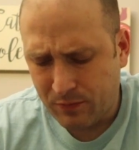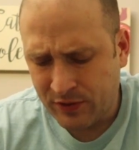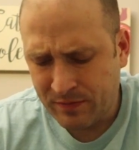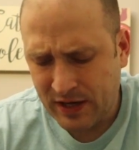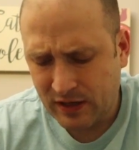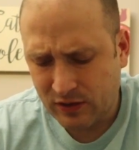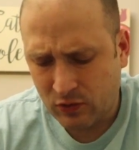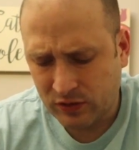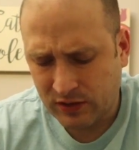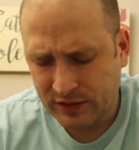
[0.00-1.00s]
pre-made, like
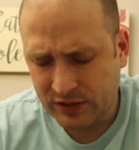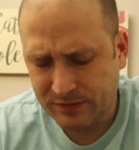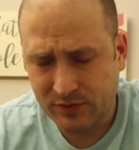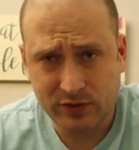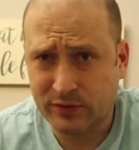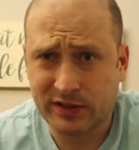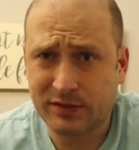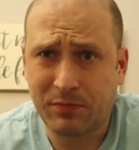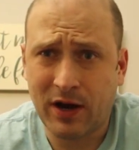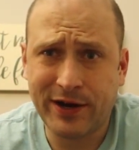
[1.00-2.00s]
on clearance, because it was
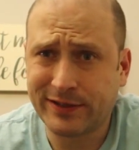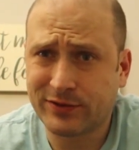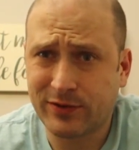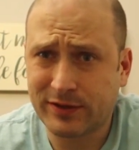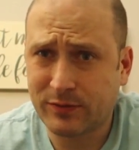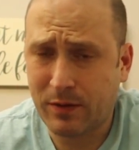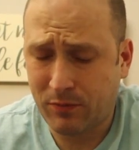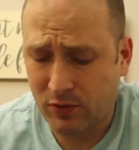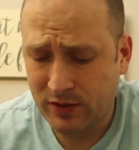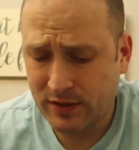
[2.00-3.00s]
expiring. So that's why I
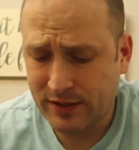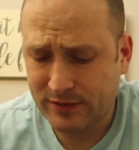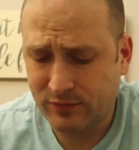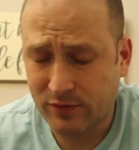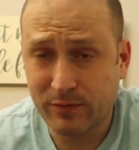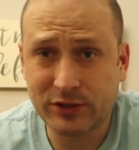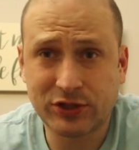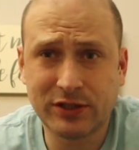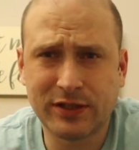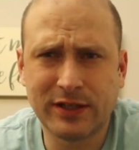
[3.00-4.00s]
bought it, like one of my
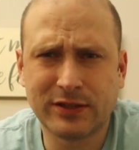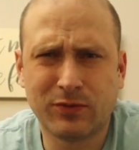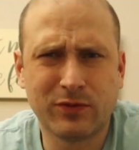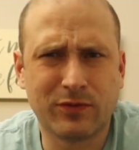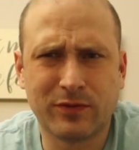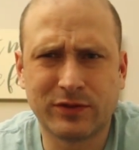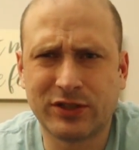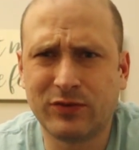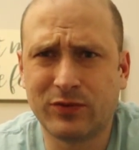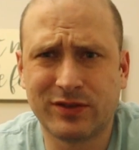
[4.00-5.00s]
cheat days, end of
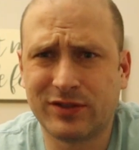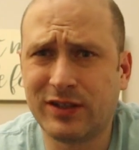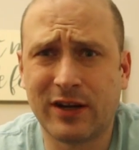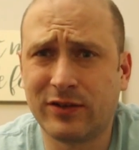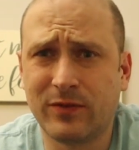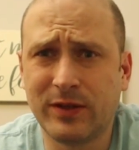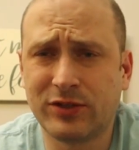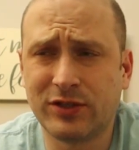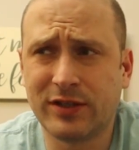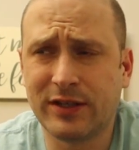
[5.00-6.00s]
the week
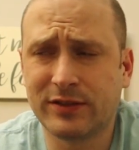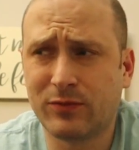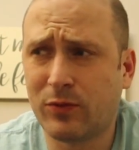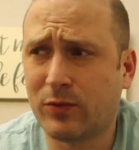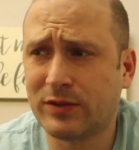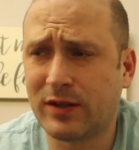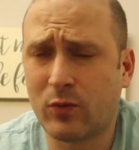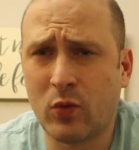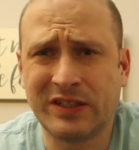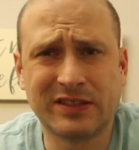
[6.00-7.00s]
cheat days. What was it,
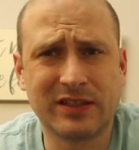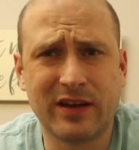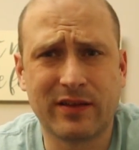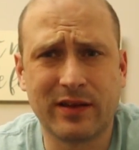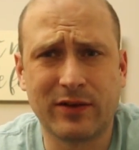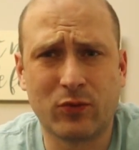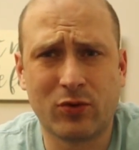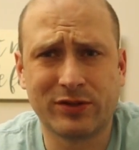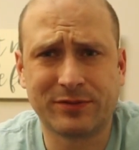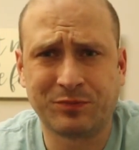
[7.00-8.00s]
like Wednesday, I think it
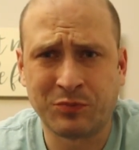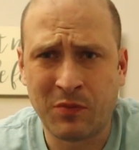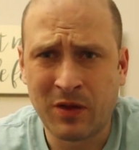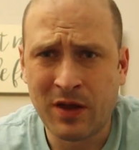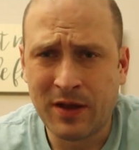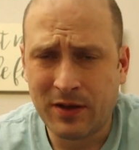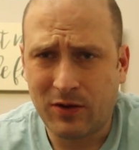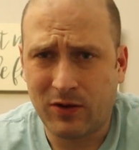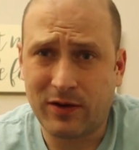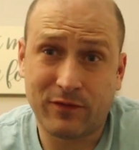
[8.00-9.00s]
was.
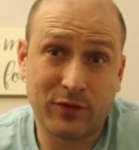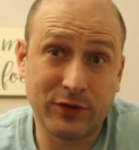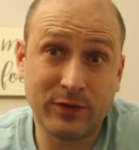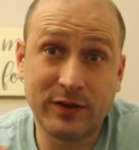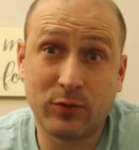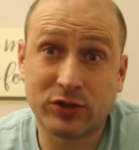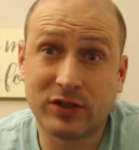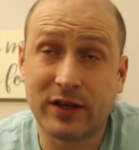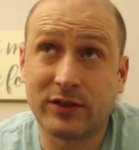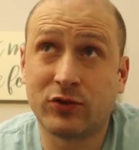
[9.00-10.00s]
Or for you when you watch
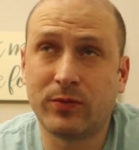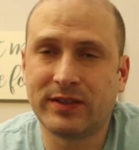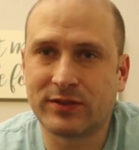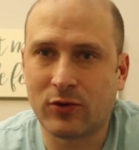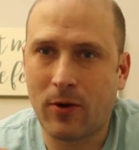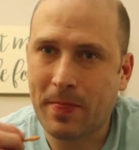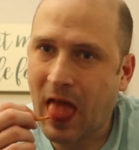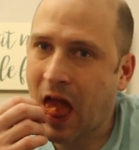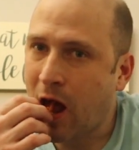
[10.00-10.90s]
it like 2 weeks ago.